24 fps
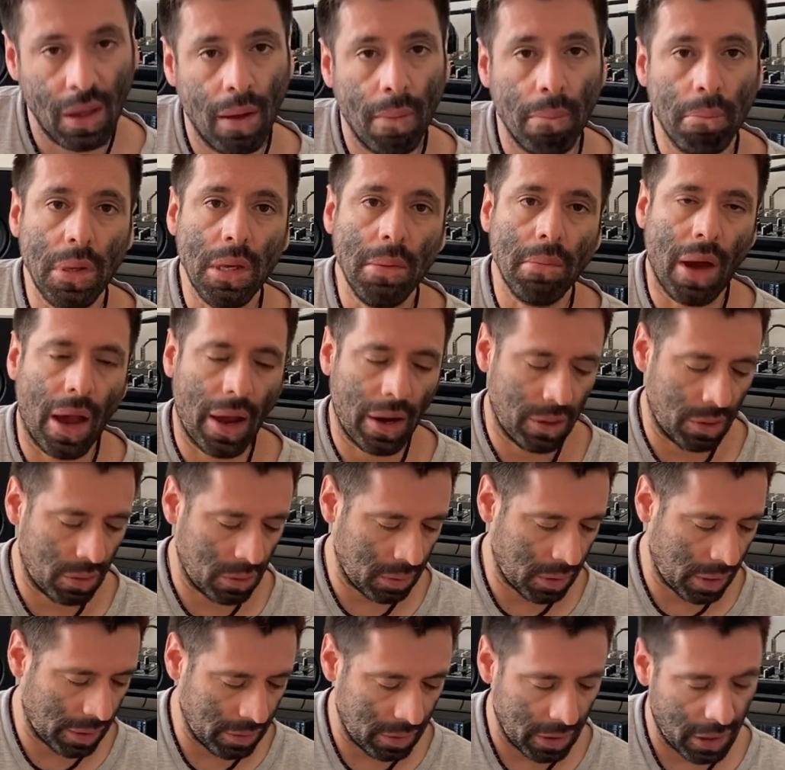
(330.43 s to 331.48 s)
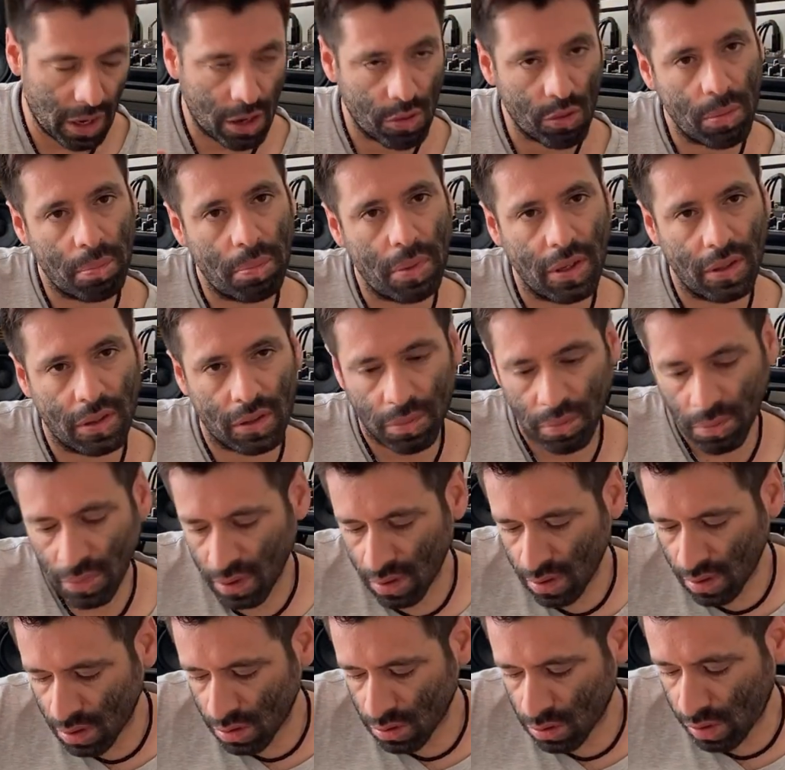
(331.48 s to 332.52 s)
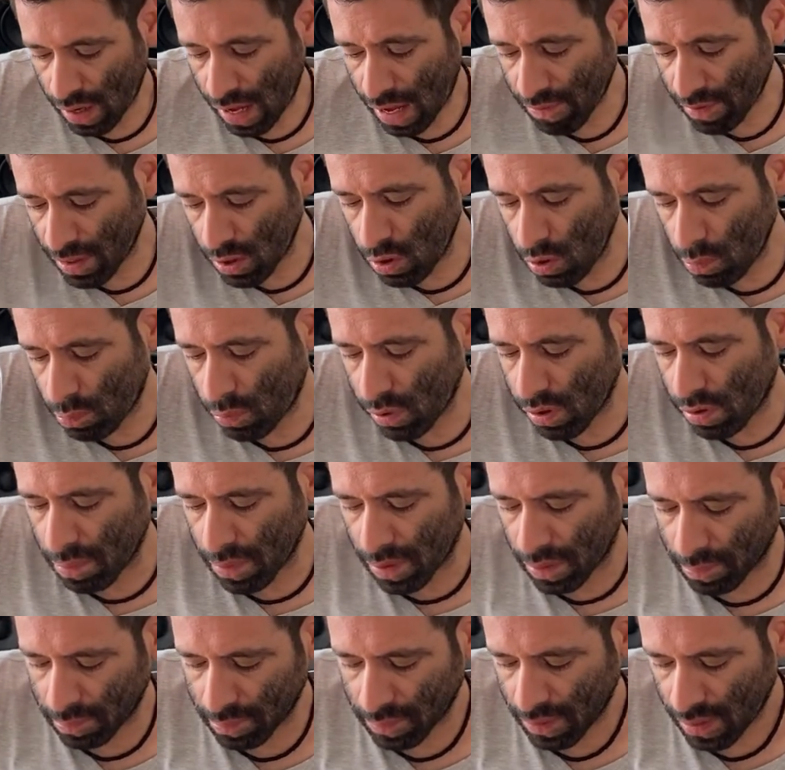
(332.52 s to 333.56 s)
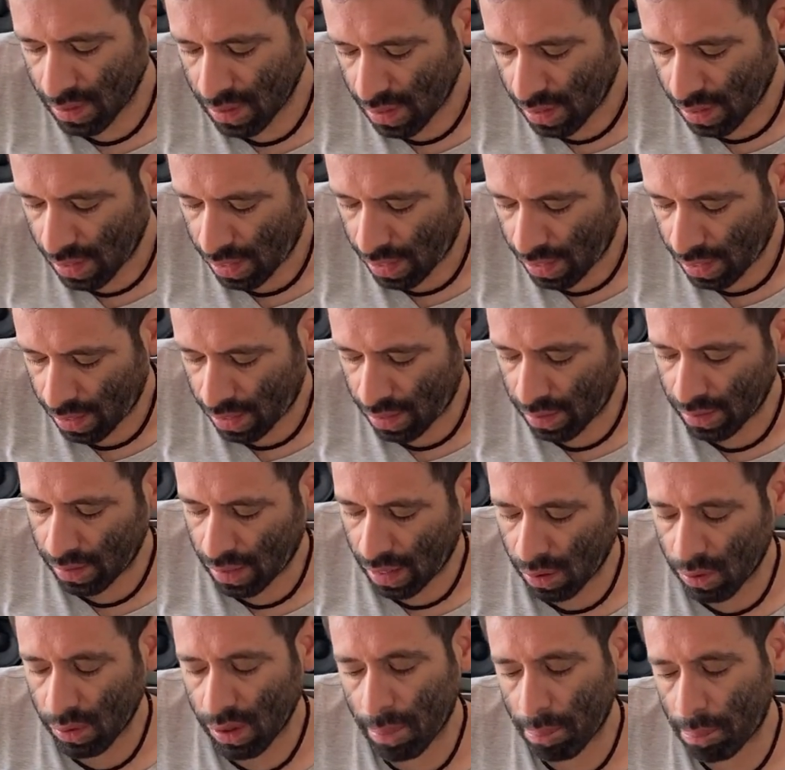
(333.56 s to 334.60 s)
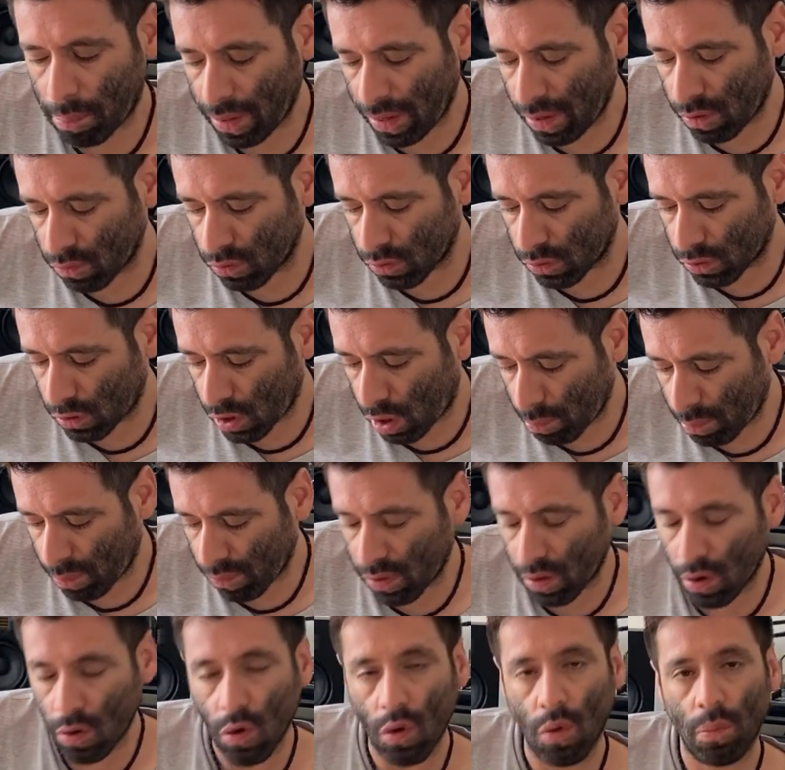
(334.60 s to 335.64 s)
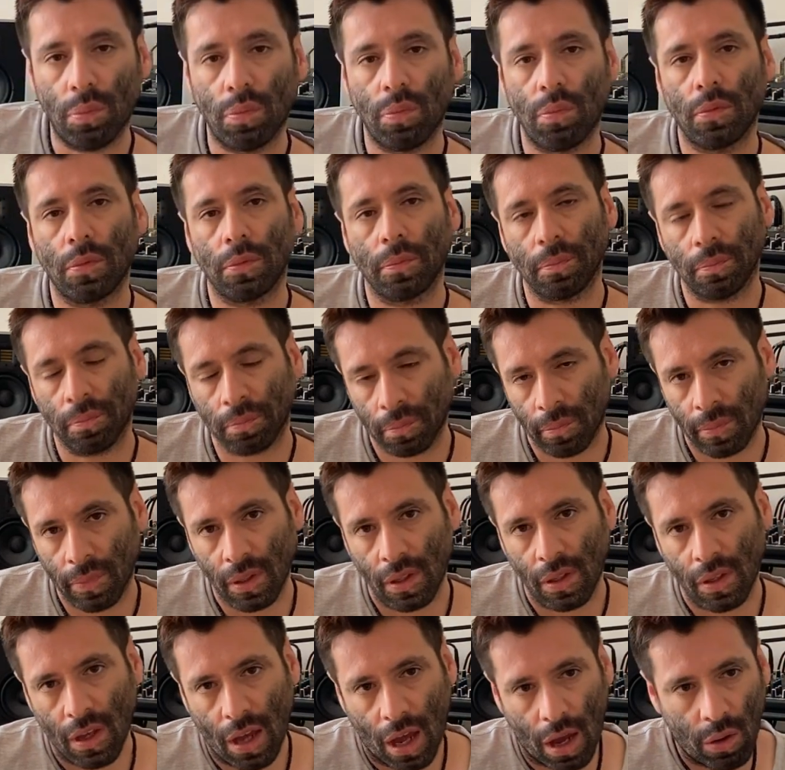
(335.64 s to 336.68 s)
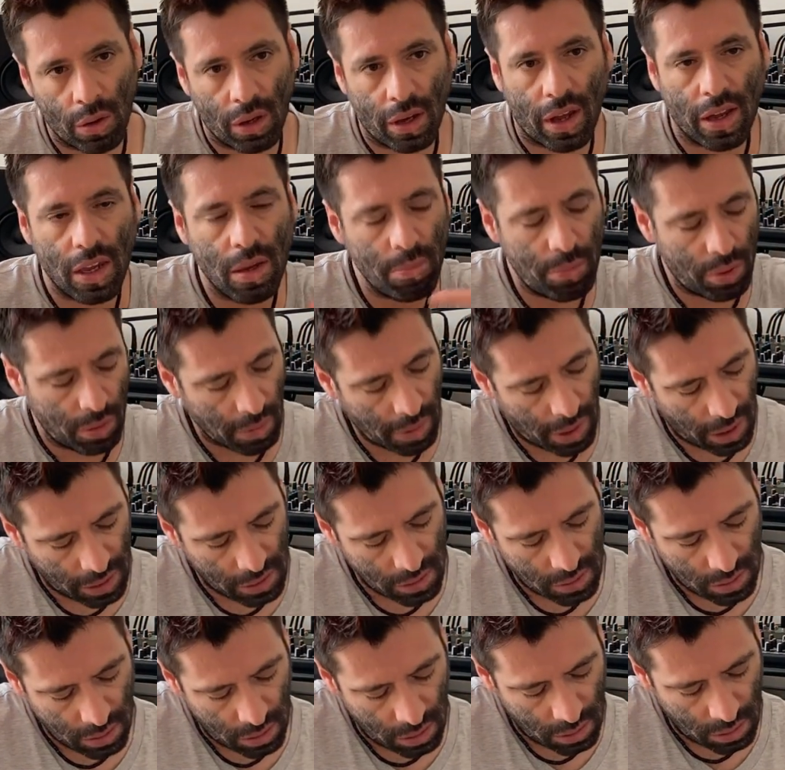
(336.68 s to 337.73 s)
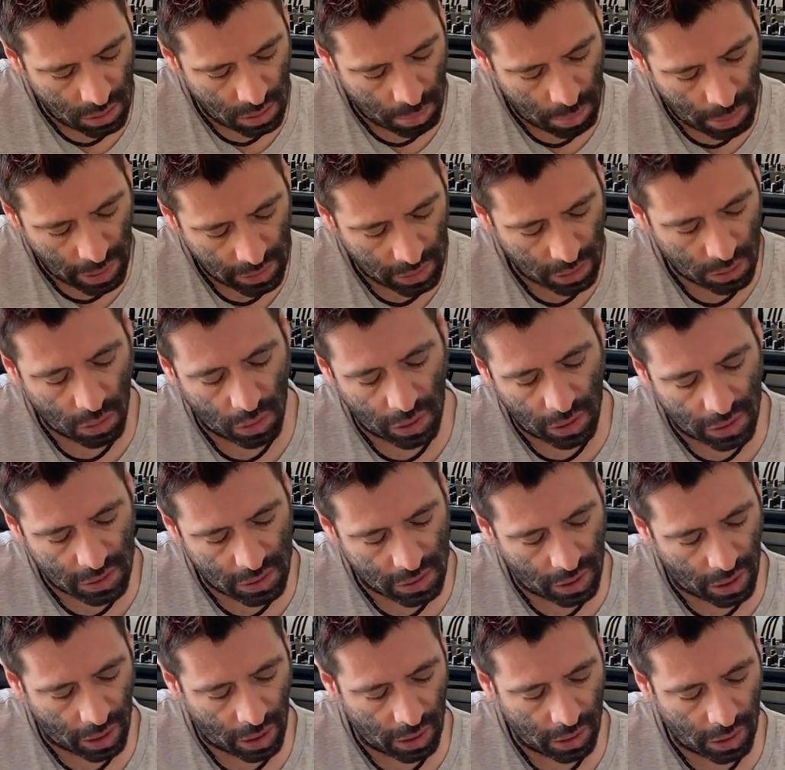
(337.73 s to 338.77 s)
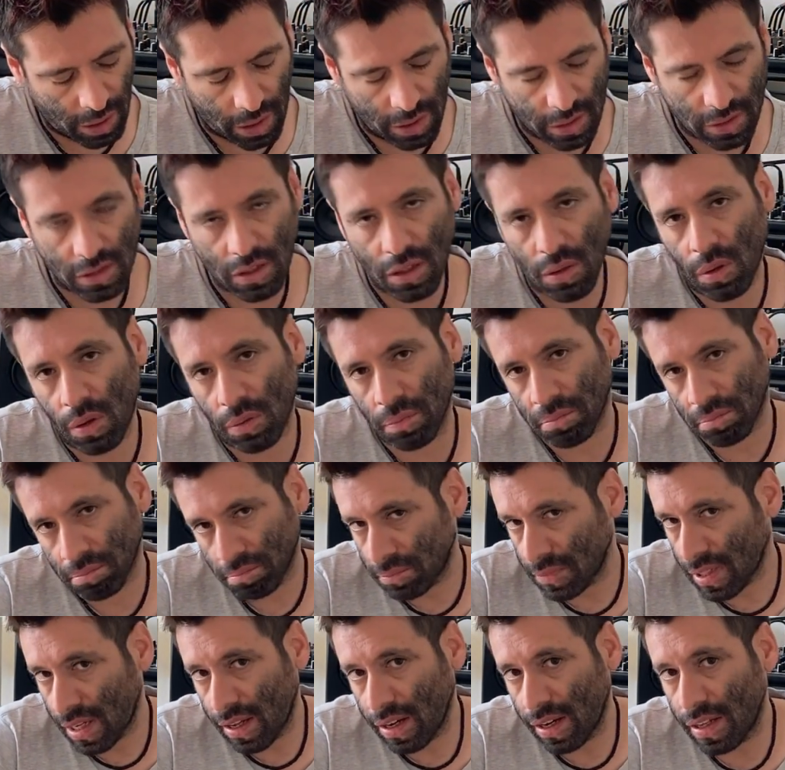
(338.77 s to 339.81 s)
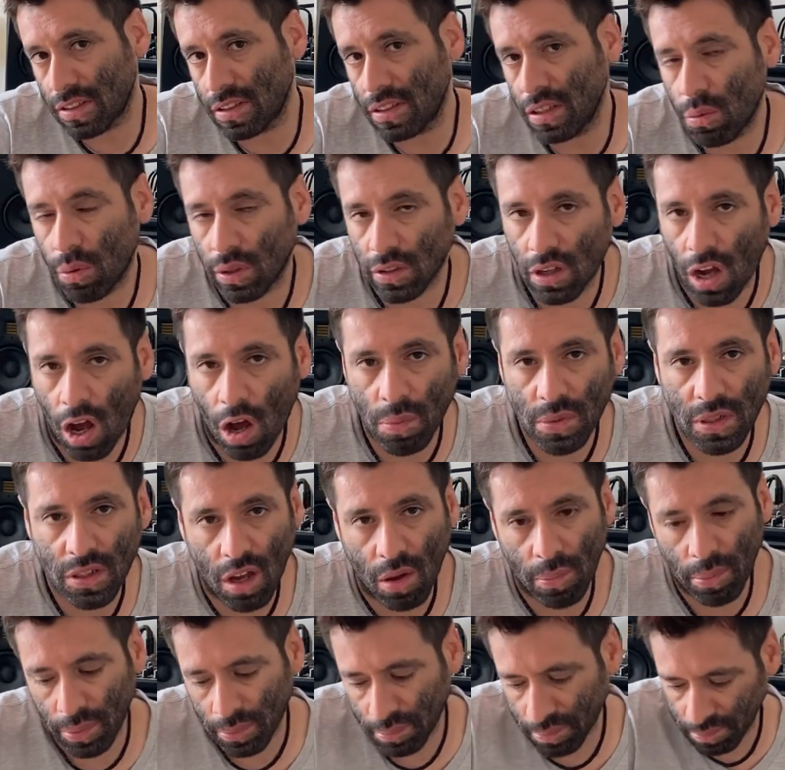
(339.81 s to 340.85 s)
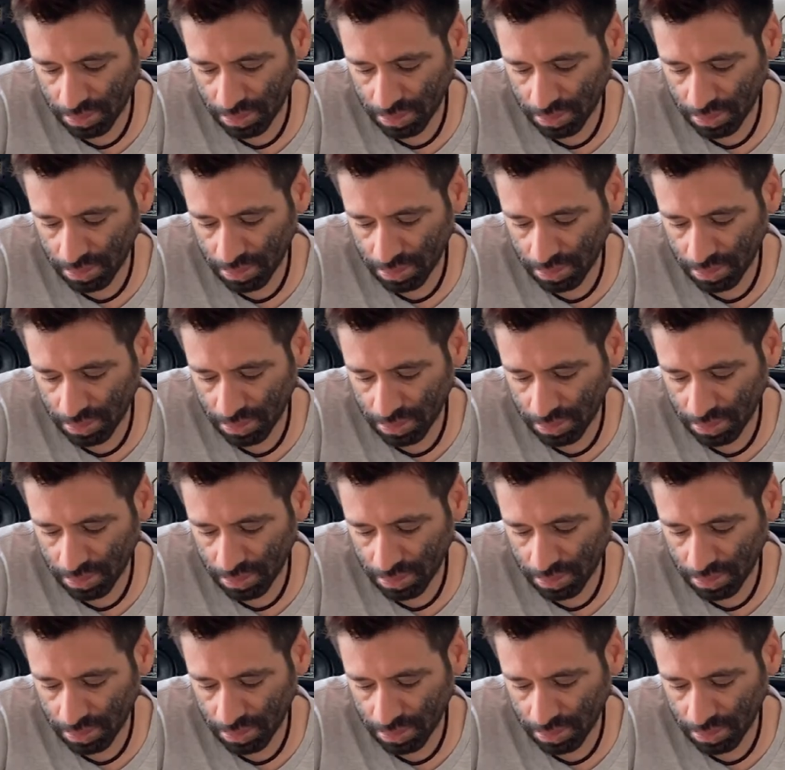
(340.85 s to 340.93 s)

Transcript: B minor, and then I repeat. So have a loop with me, and I'm gonna play on top of the loop. I'm gonna improvise in the pentatonic scale, and let's see what comes up.